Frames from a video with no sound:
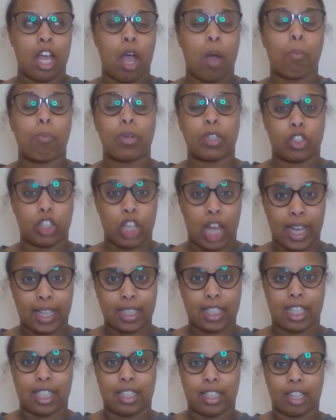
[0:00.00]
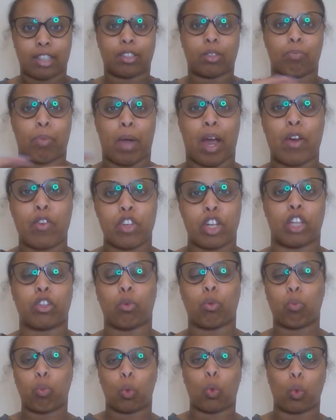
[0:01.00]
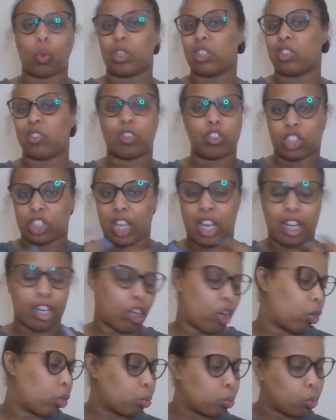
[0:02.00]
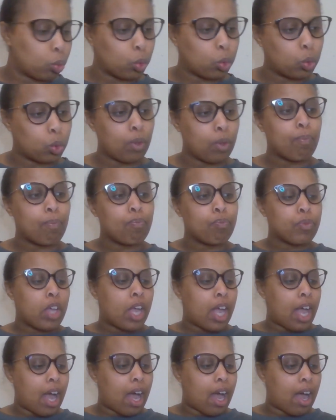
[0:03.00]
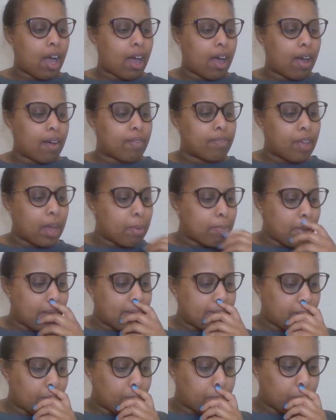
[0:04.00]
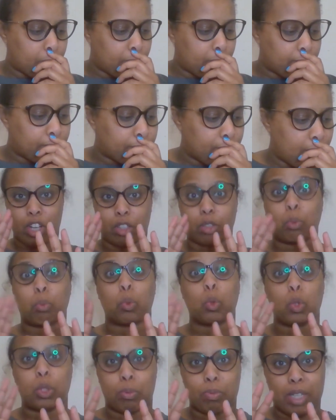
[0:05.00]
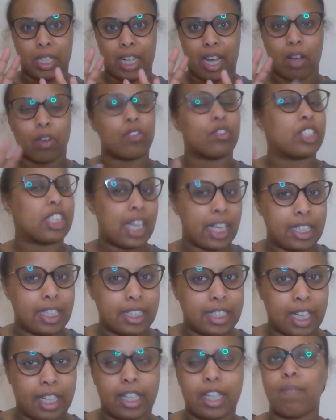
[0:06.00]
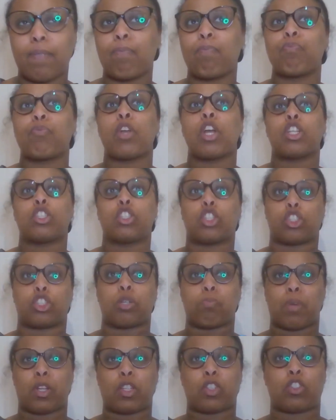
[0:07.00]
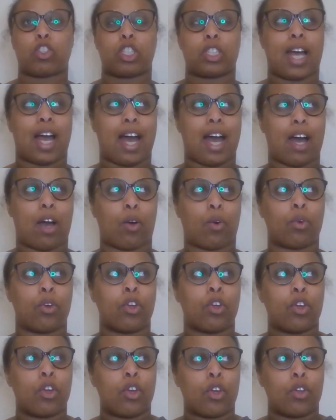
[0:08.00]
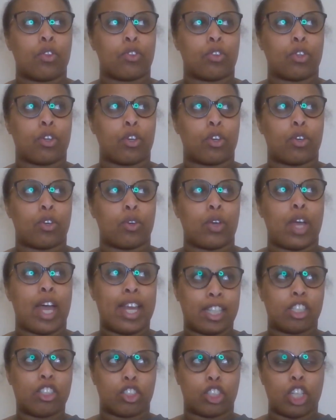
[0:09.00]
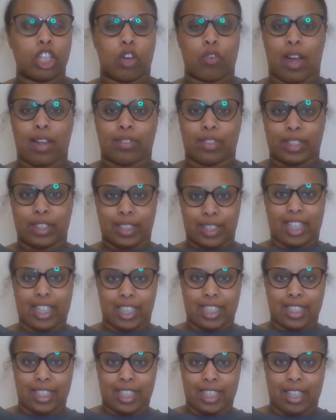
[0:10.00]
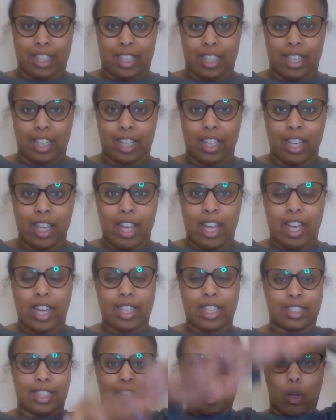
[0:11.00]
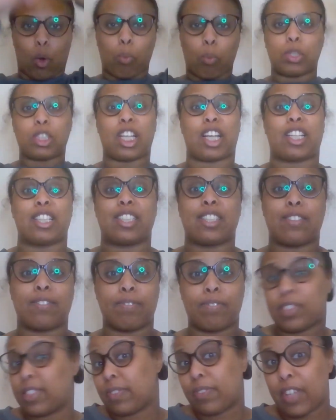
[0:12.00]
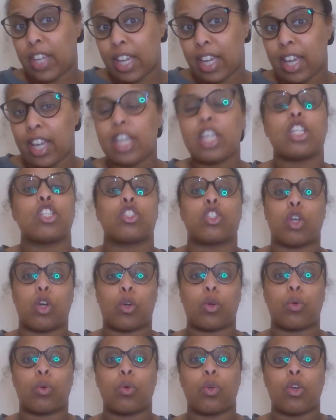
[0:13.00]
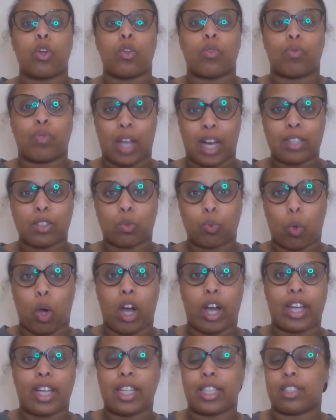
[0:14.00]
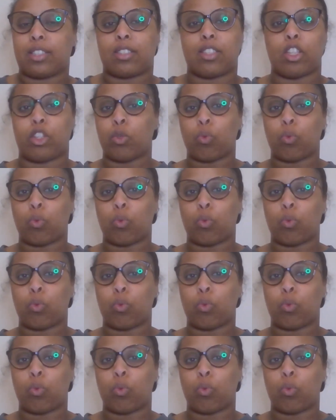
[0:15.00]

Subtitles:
protected, like the barrier, the wall is not just any old wall. They're made up of the walls made out of Seki-Seki. So she mentioned how the energy around the Seki-Seki is like almost like a sphere, so that's why it